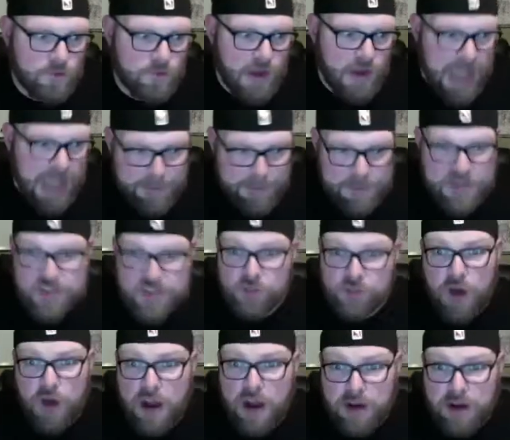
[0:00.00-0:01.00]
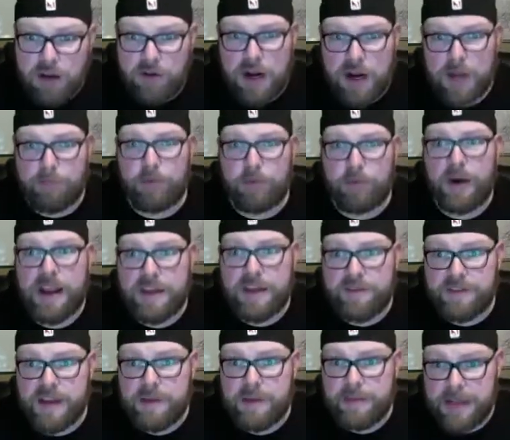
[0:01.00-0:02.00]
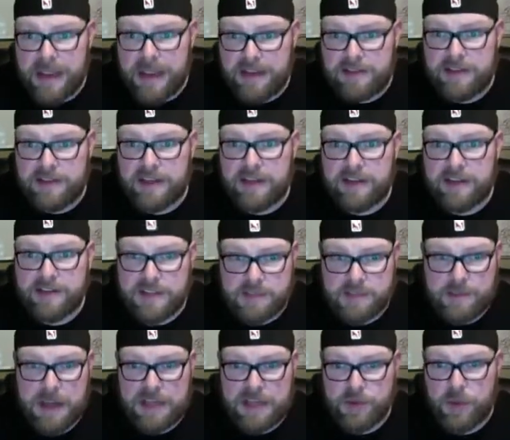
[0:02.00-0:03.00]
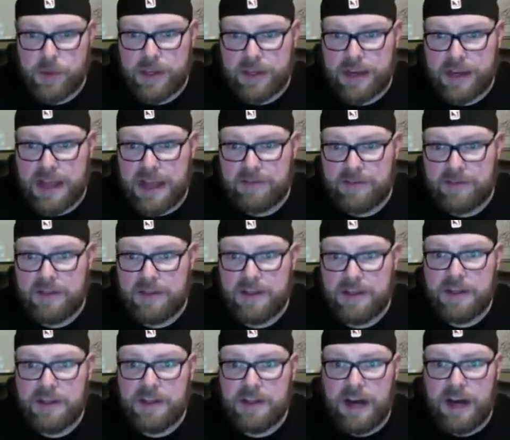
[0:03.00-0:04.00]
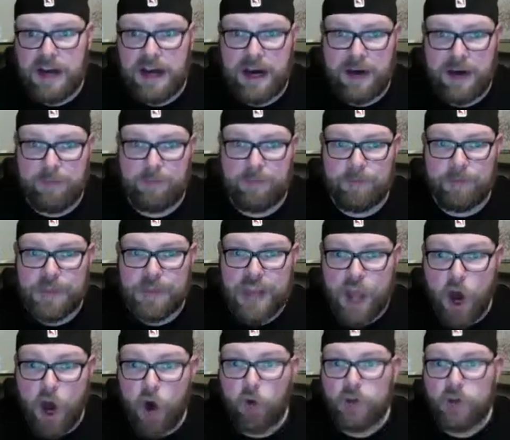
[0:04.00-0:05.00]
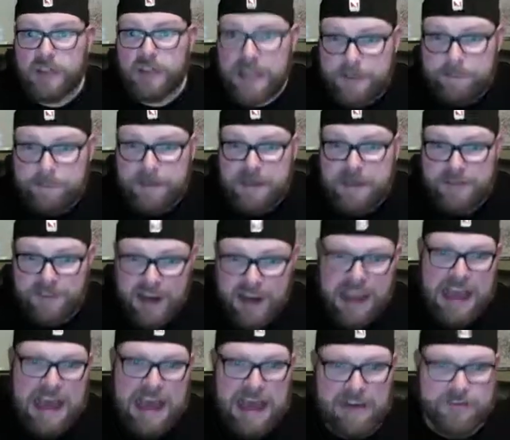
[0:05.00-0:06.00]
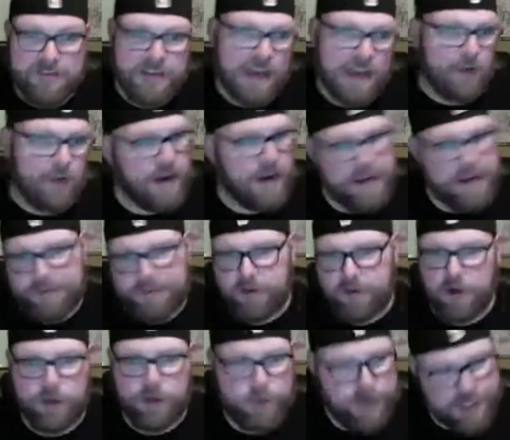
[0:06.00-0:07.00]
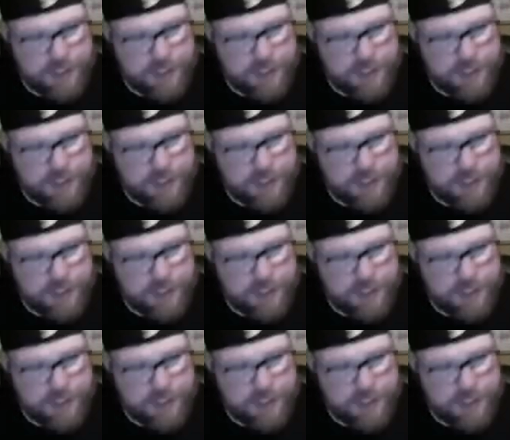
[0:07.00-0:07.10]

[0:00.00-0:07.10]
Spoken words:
I'm Mr. Rah Brave in BAT this past week and a half. The only beef I have, get ready for it, Rich.